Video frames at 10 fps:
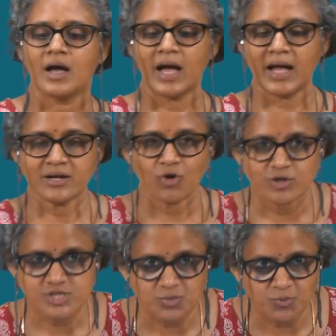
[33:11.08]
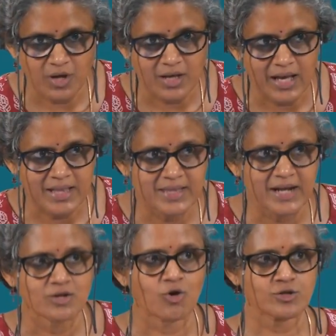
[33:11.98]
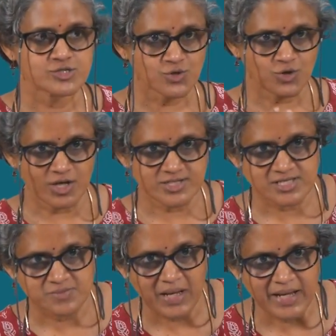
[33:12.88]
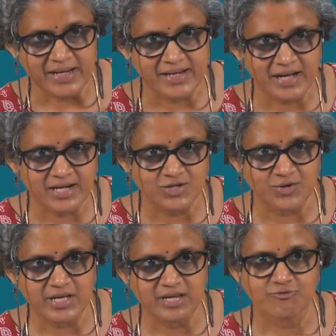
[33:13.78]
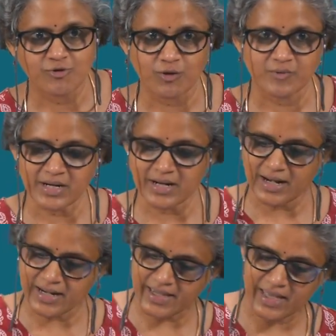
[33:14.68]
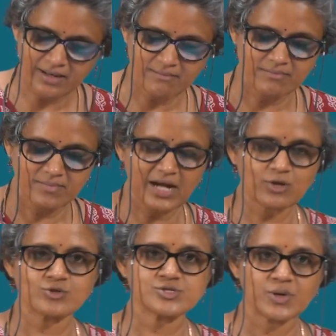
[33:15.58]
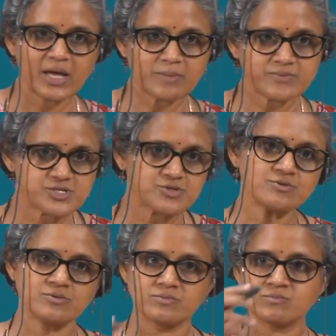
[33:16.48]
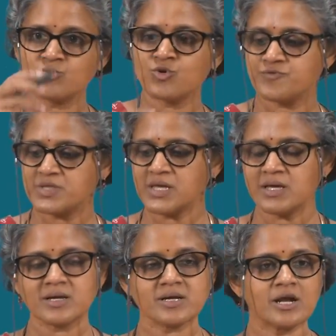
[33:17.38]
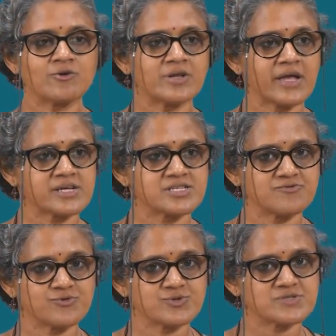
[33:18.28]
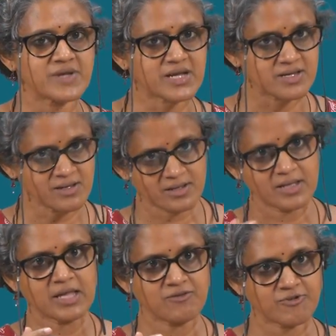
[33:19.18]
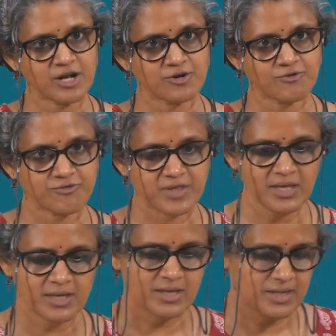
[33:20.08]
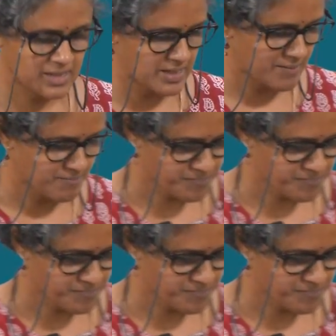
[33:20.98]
and also and that also causes my trunk to lean forward and again that also helps to move the ground reaction force vector in front of the knee.